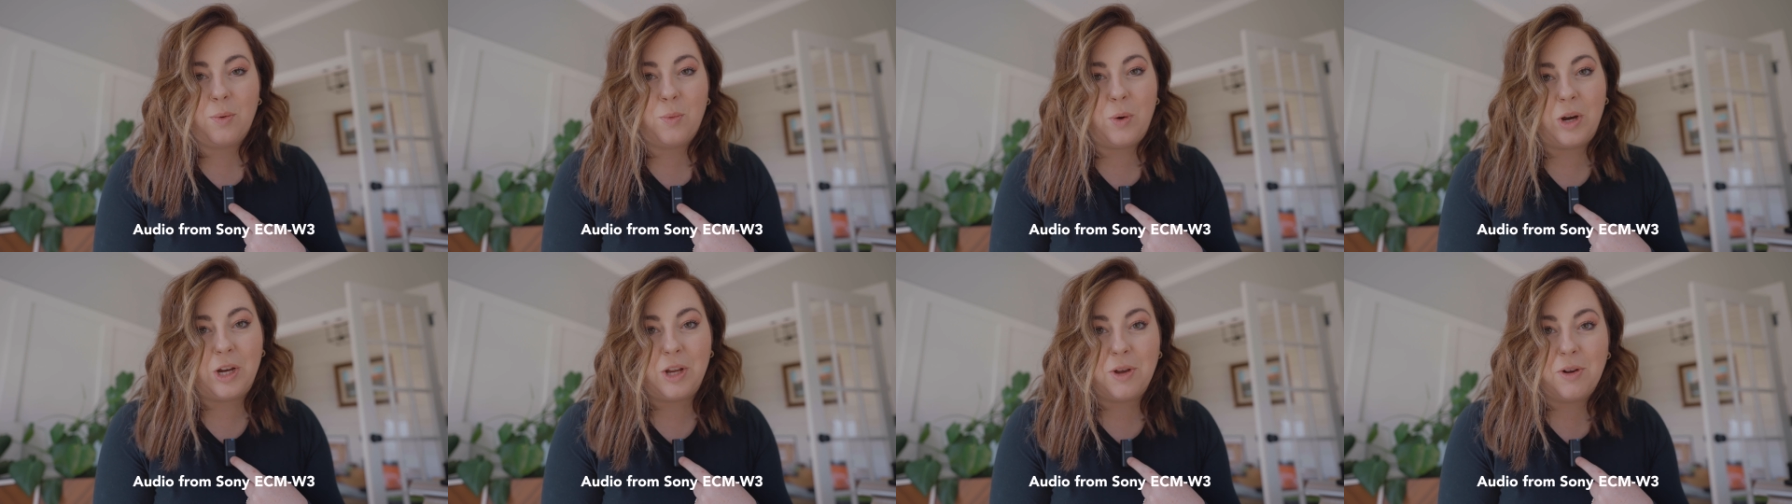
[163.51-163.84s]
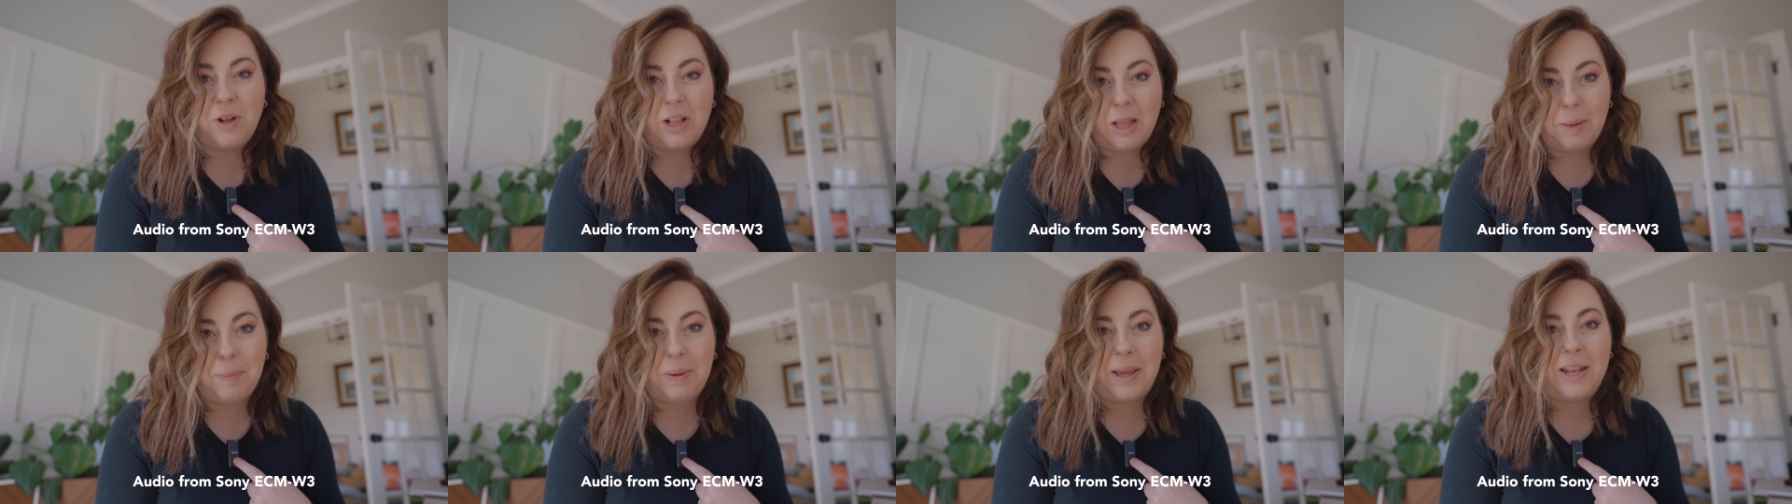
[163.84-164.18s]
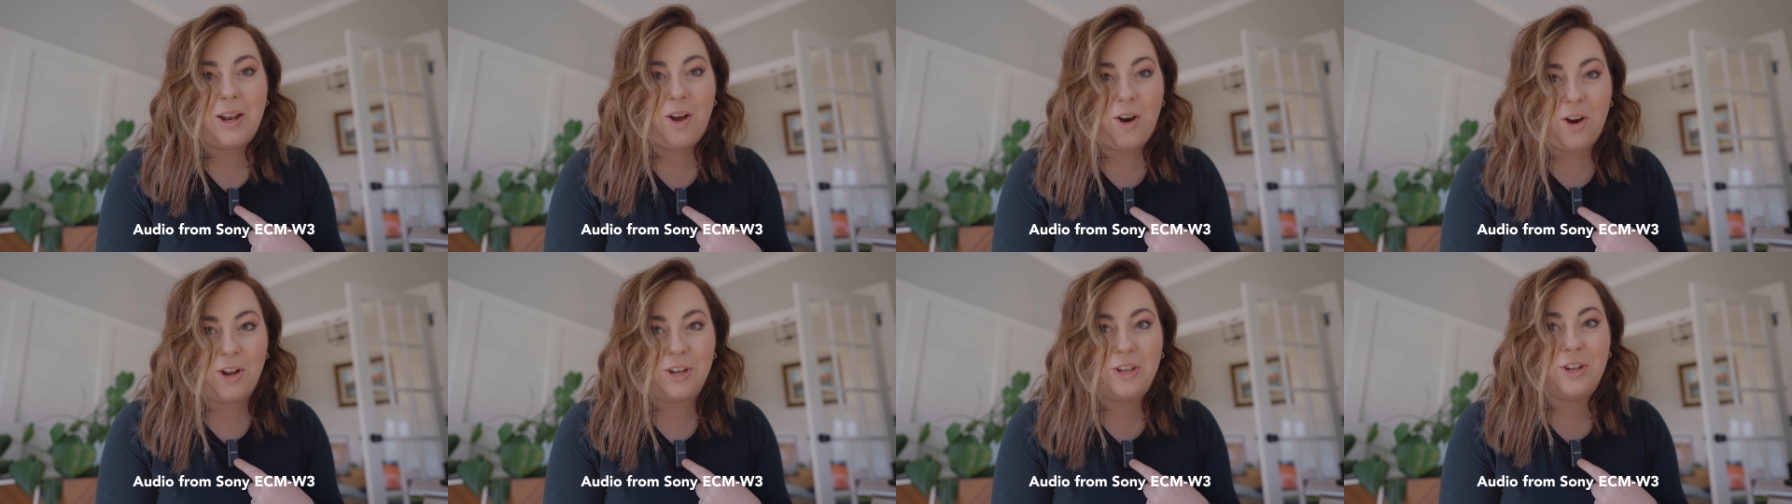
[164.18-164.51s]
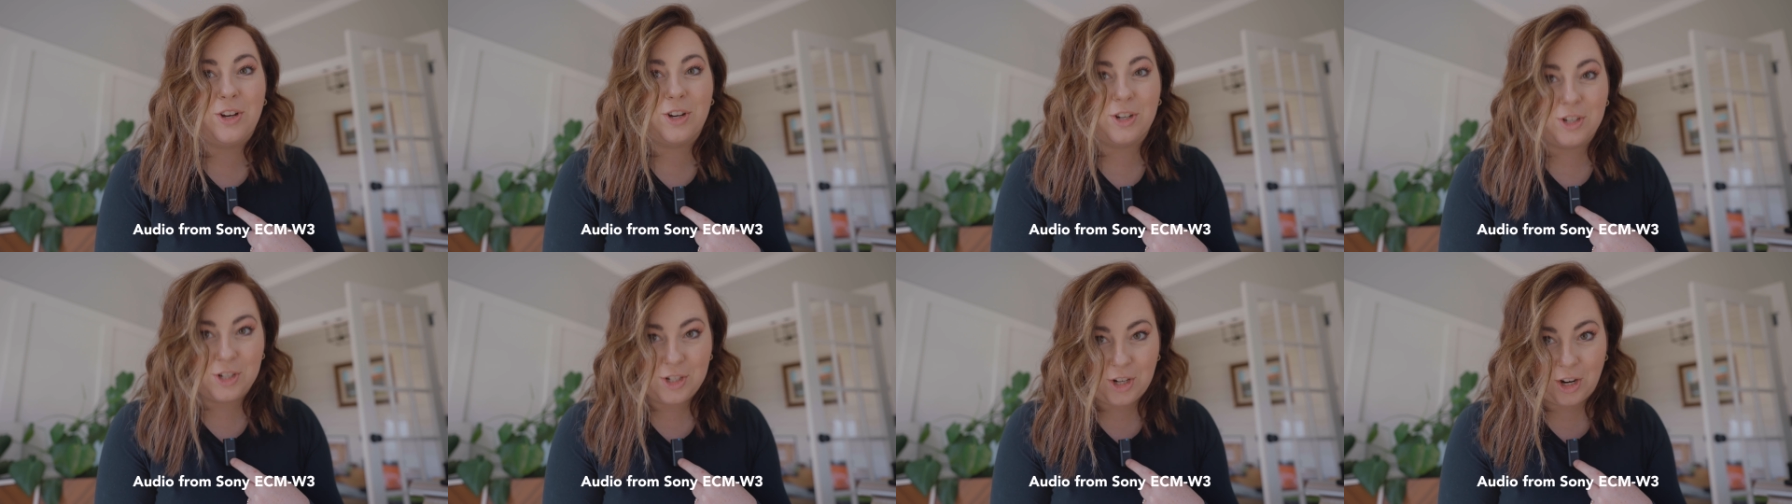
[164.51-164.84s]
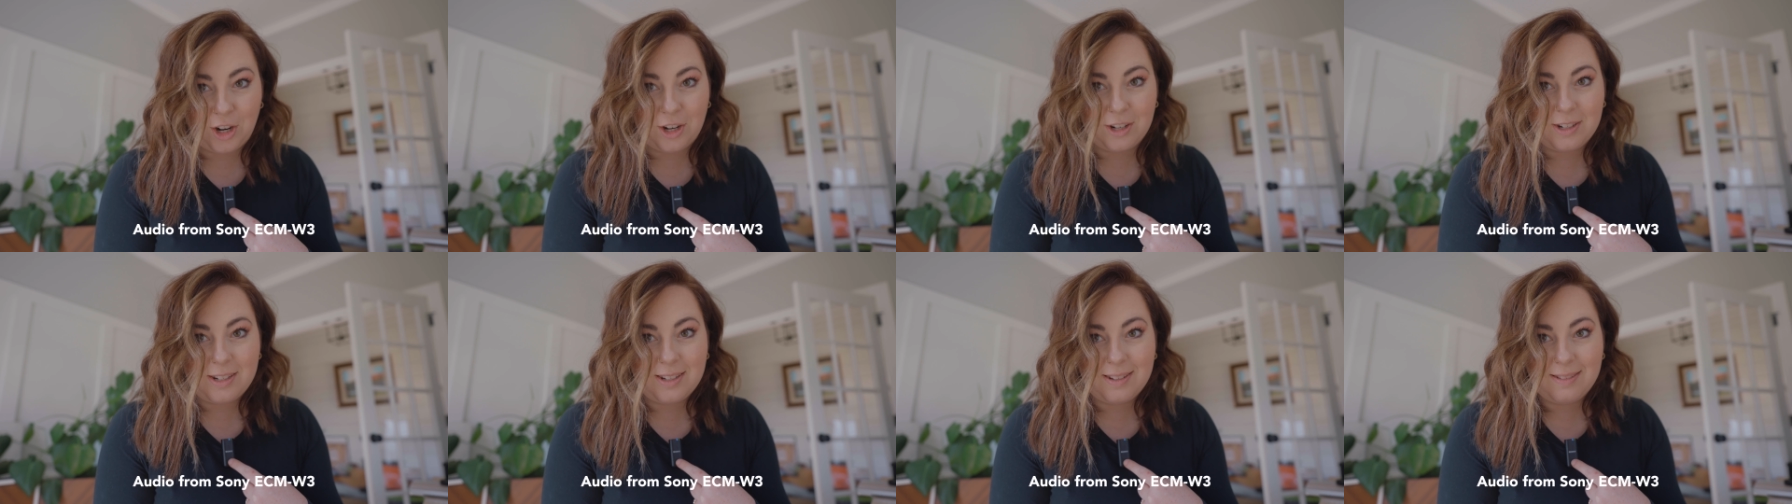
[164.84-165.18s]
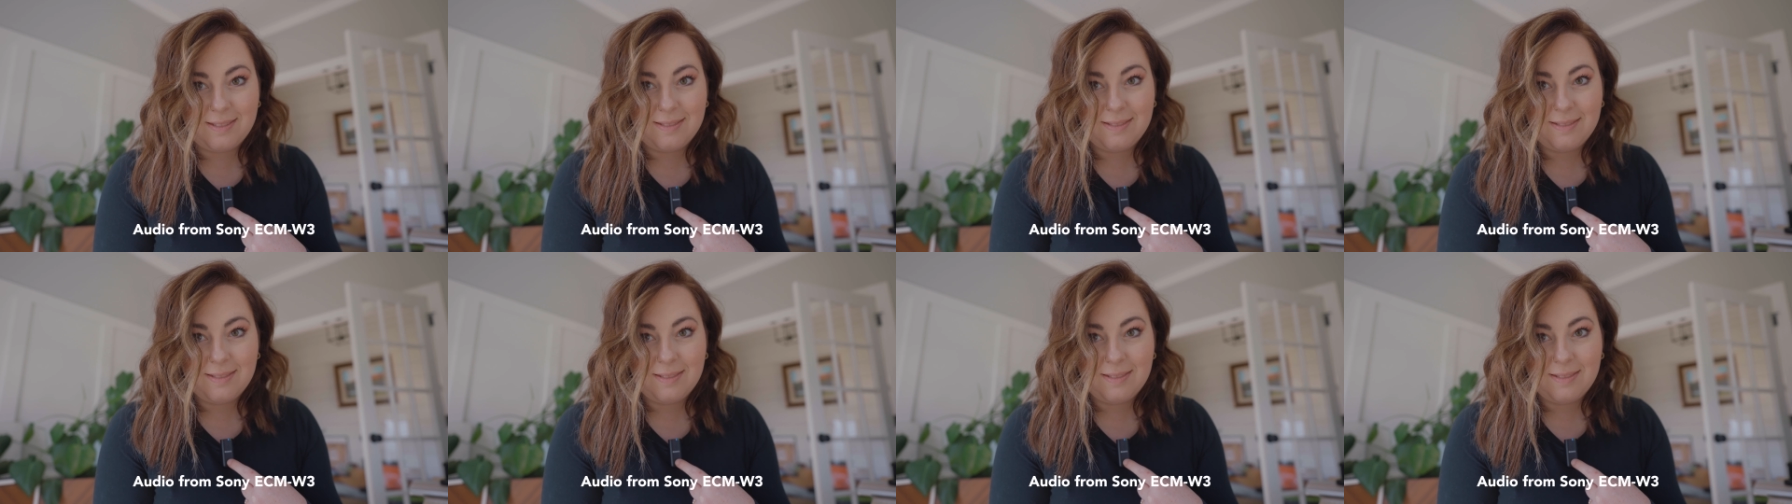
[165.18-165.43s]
where you clip it on your shirt.